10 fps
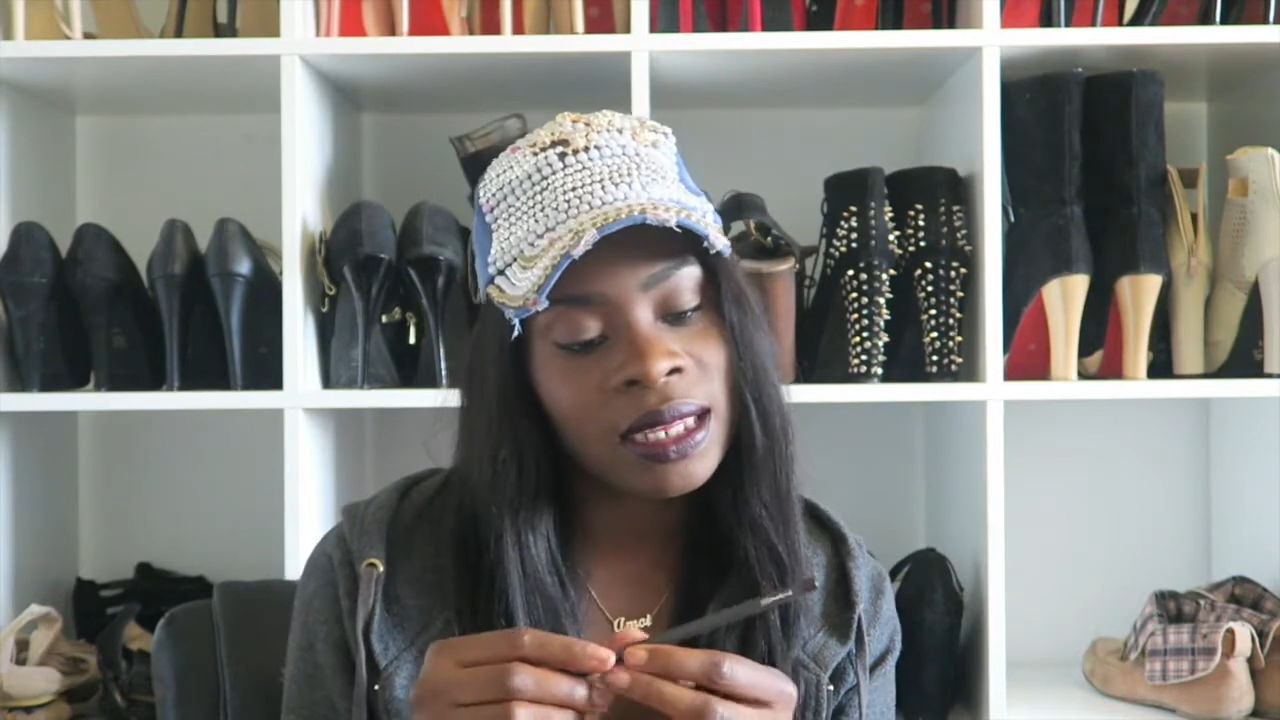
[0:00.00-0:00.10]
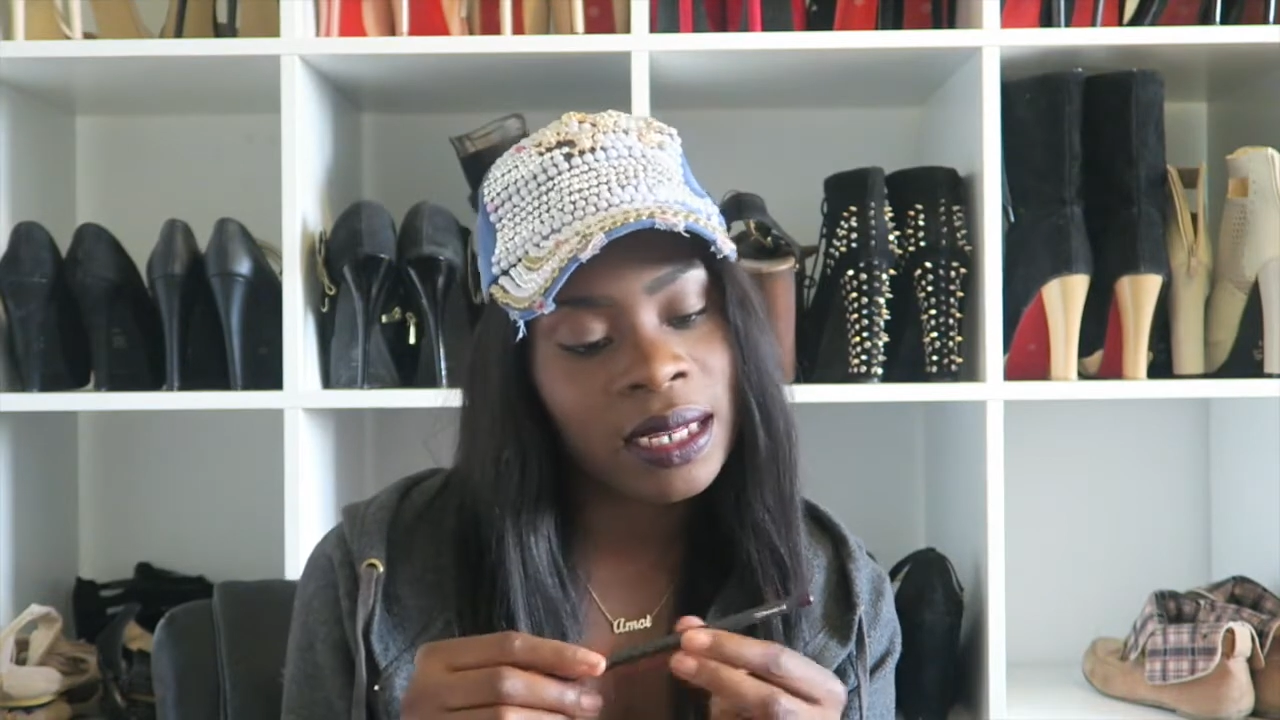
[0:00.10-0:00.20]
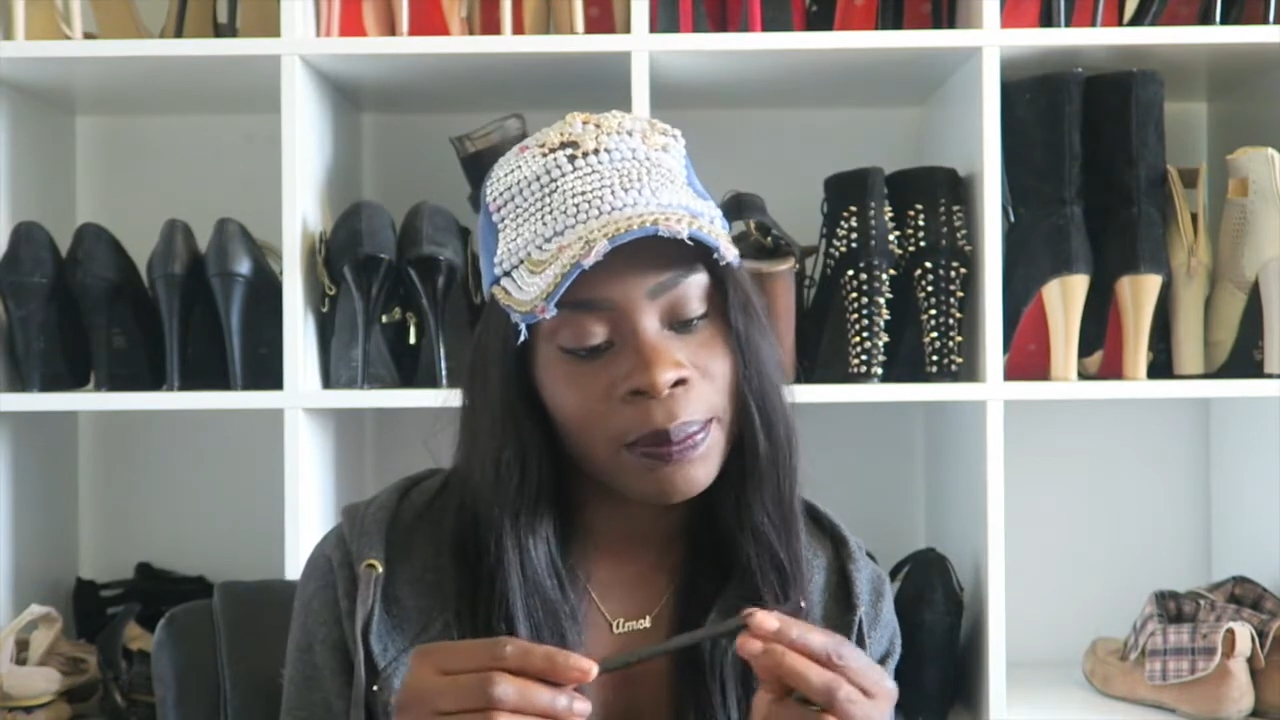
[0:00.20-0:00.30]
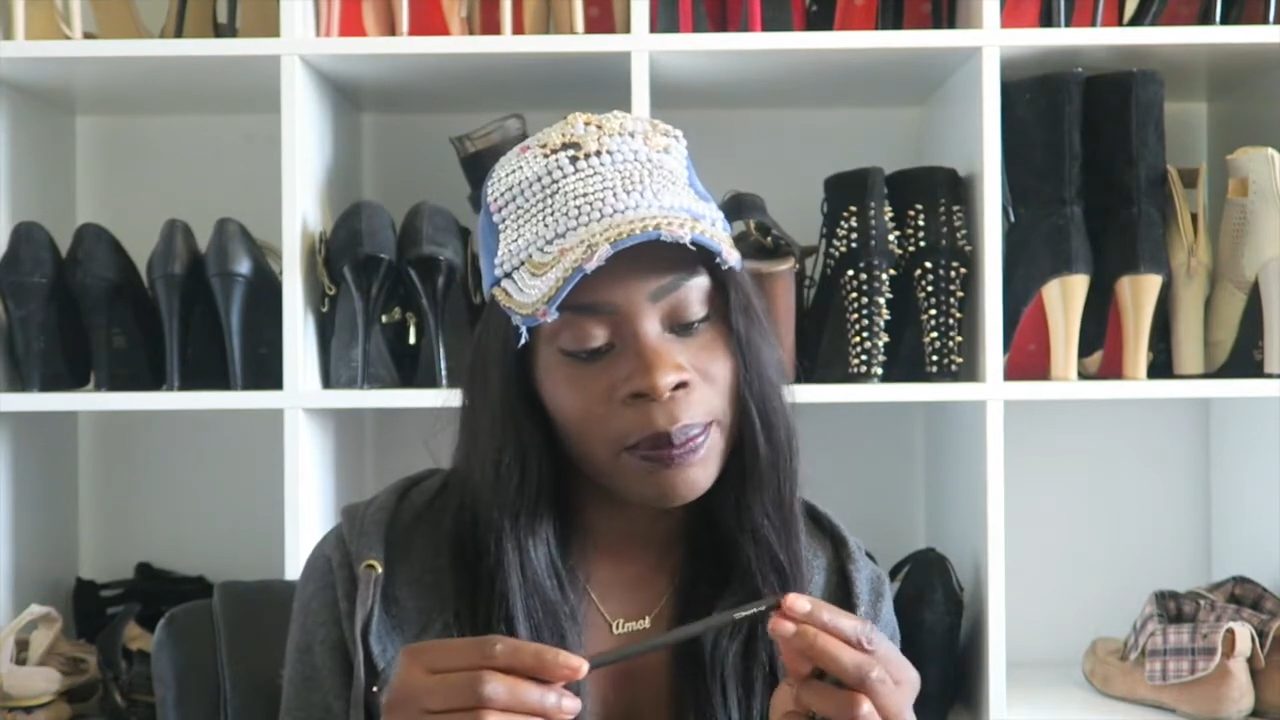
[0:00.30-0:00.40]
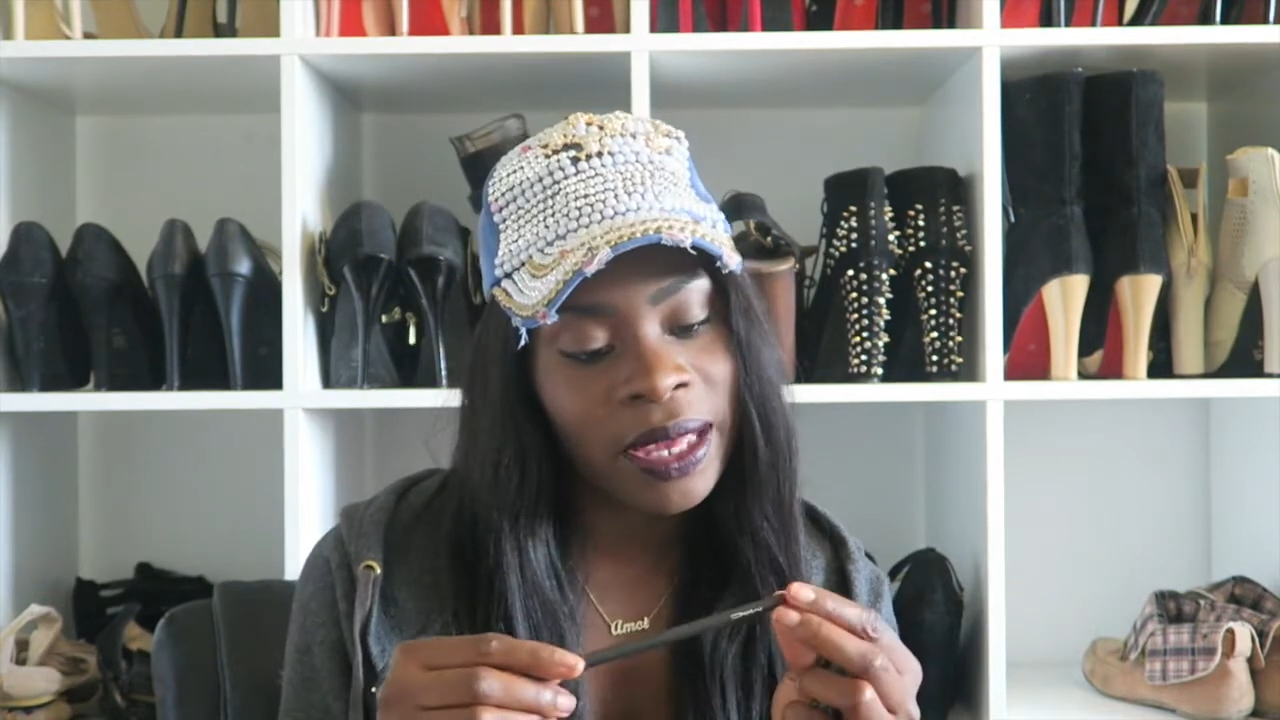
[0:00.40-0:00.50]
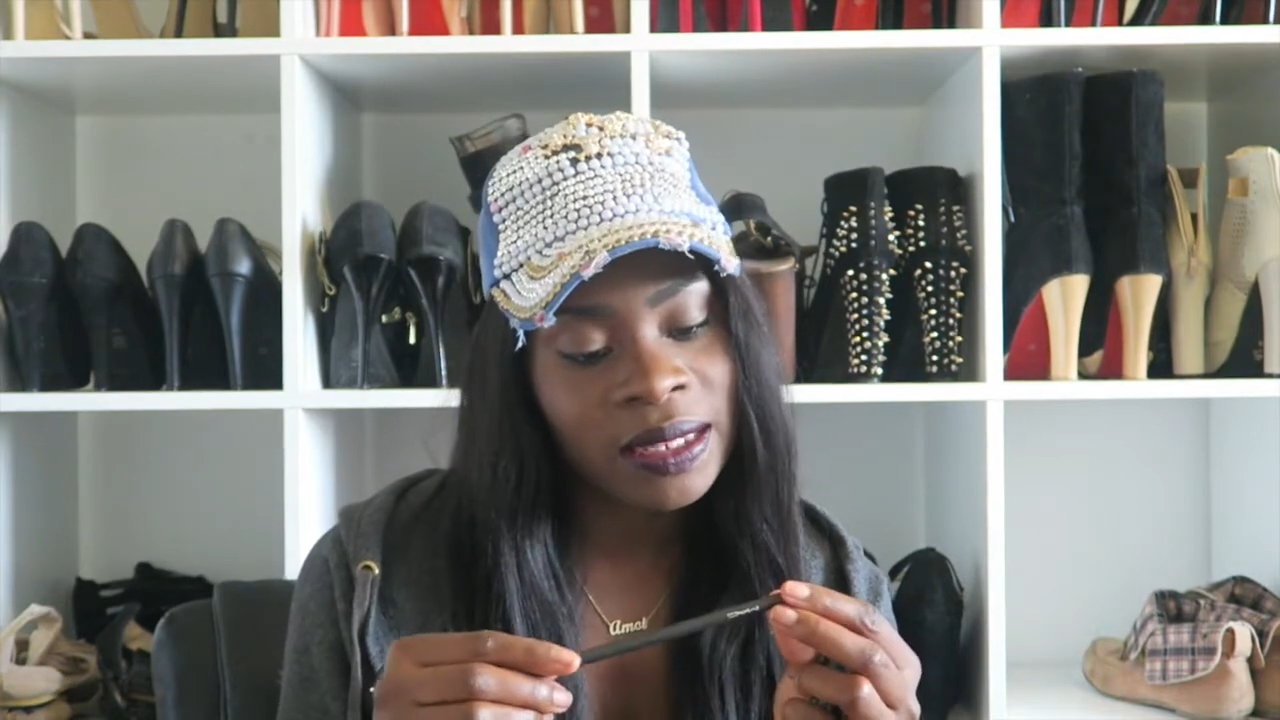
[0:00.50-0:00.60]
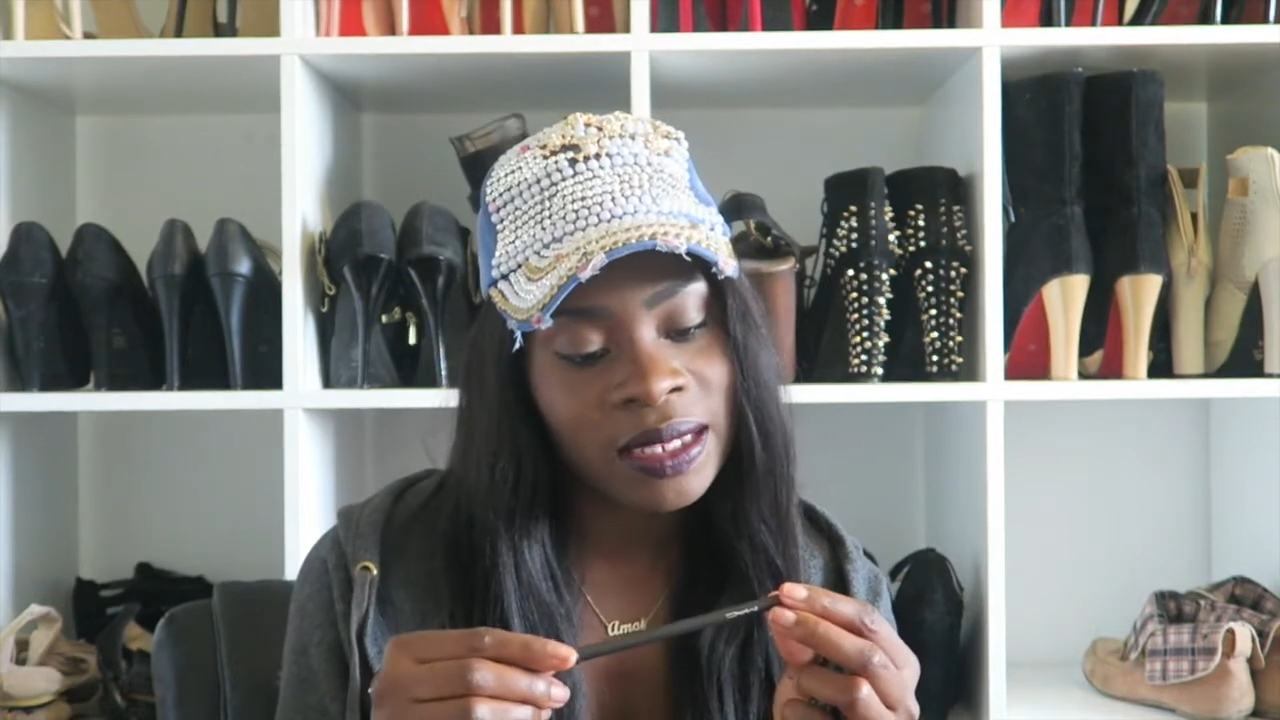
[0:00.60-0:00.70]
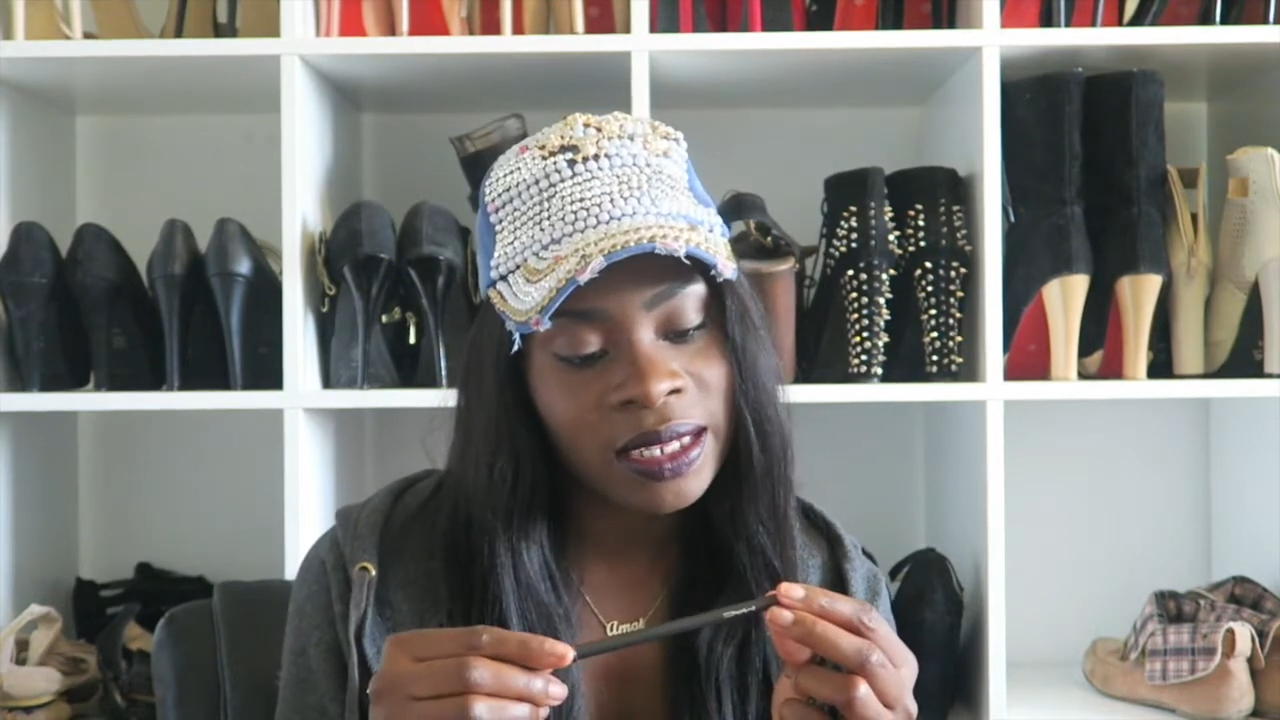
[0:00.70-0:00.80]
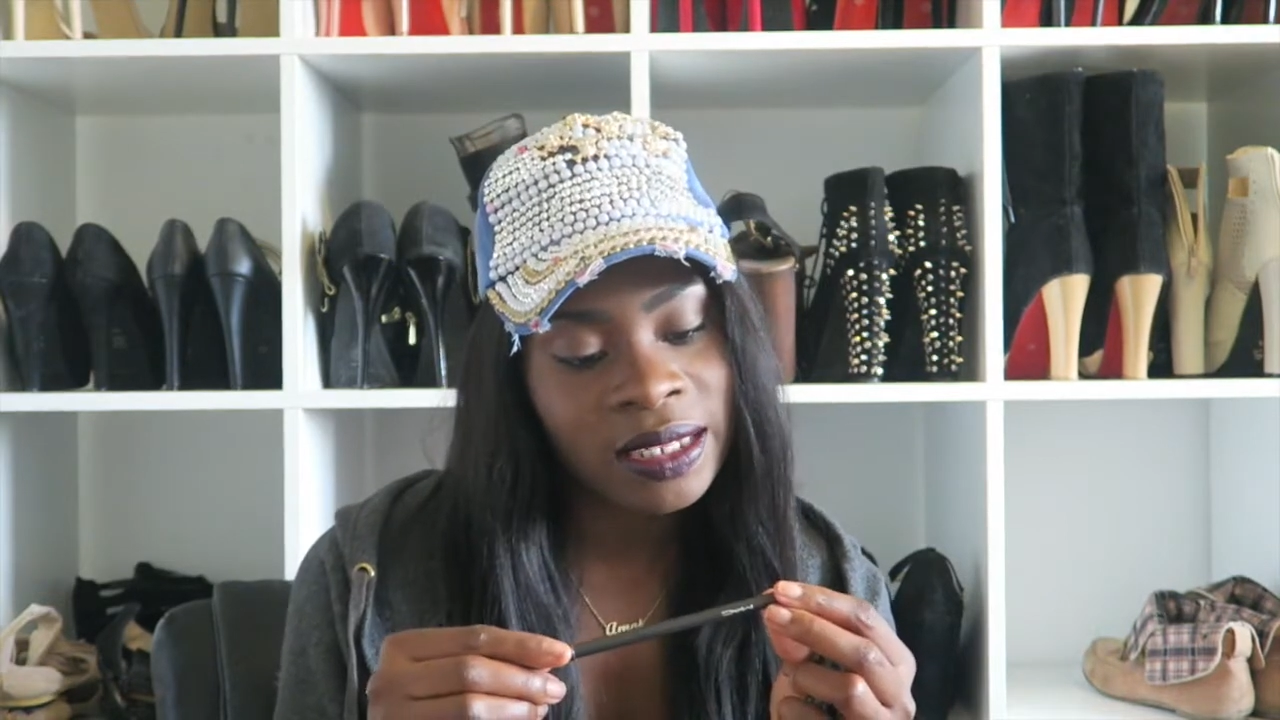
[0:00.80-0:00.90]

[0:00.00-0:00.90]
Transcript: the lip pencil